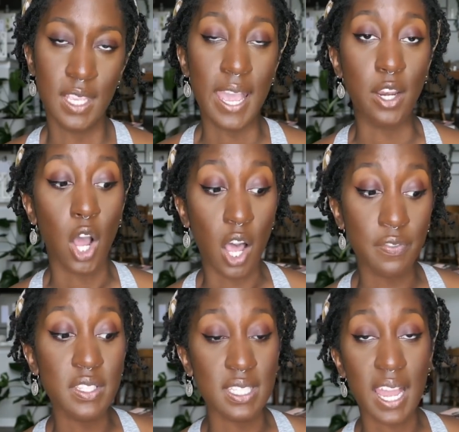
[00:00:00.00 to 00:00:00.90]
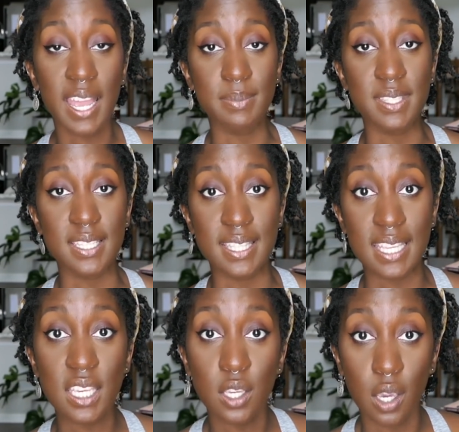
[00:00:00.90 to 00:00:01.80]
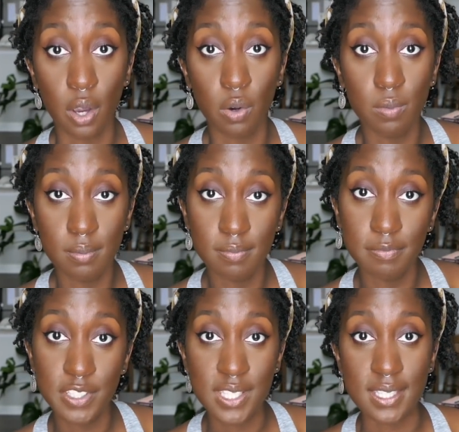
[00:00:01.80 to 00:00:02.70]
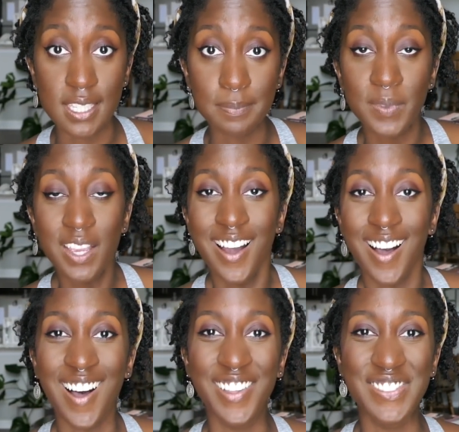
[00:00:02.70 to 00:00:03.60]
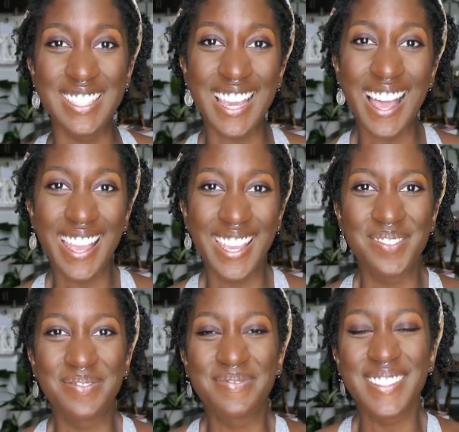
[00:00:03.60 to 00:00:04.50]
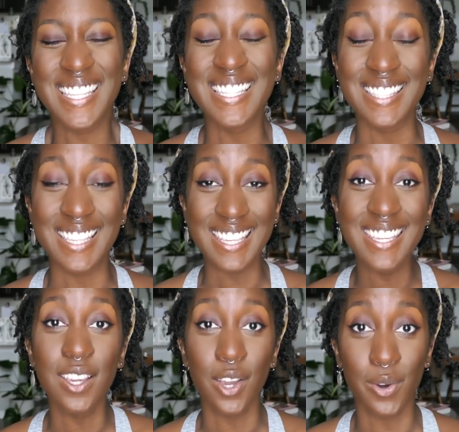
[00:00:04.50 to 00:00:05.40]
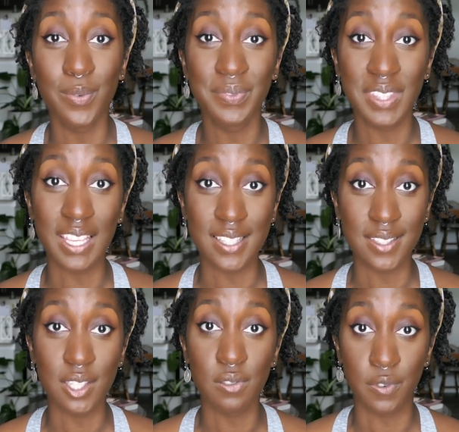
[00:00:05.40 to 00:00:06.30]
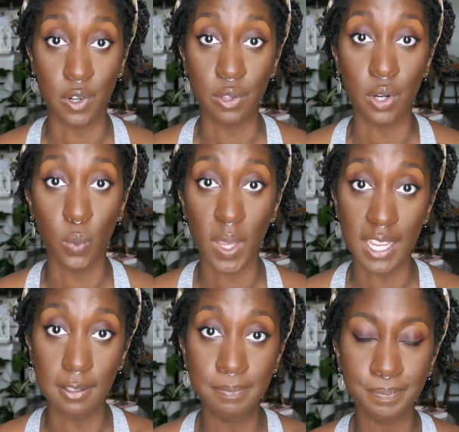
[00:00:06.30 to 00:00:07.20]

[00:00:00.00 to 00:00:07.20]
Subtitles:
And oftentimes it's the ego, foot's asleep, oftentimes it's ego that gets us further away.